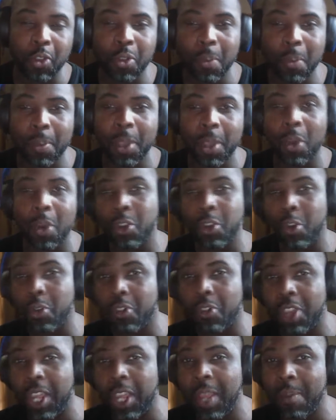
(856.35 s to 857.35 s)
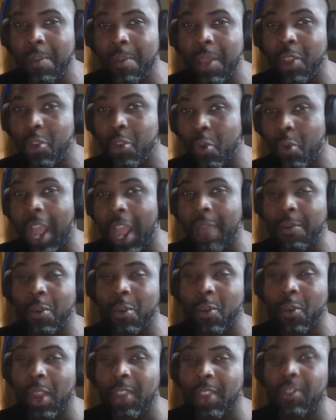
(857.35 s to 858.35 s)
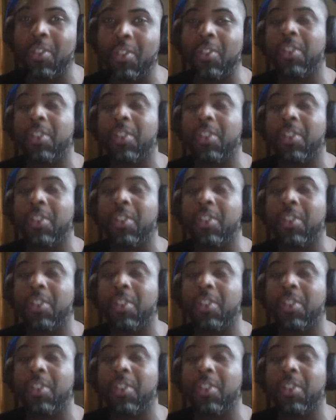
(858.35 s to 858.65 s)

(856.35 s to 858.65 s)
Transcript: to be on your team and drive in races.